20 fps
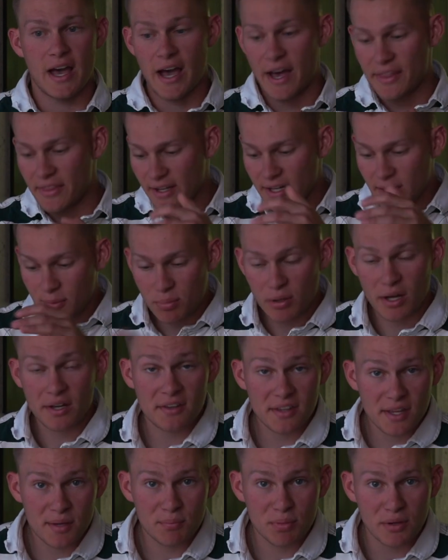and then implant
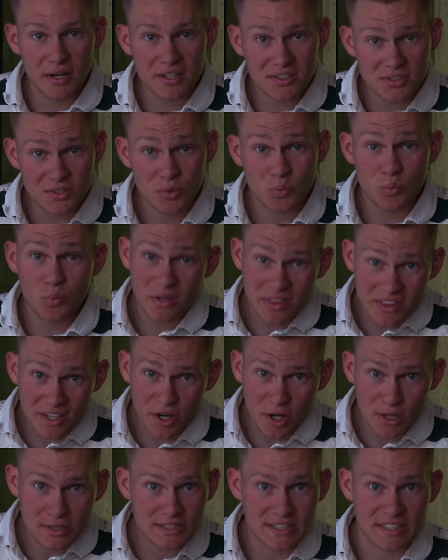the implant with the
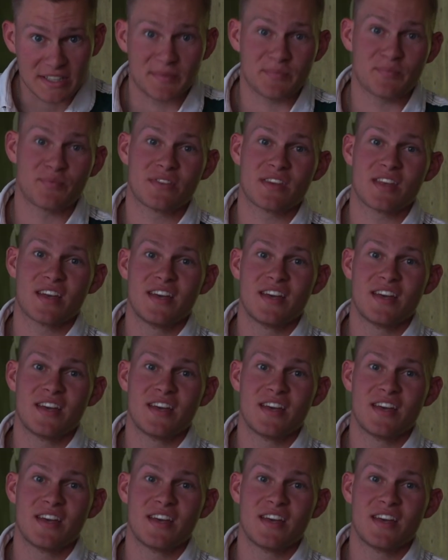coating.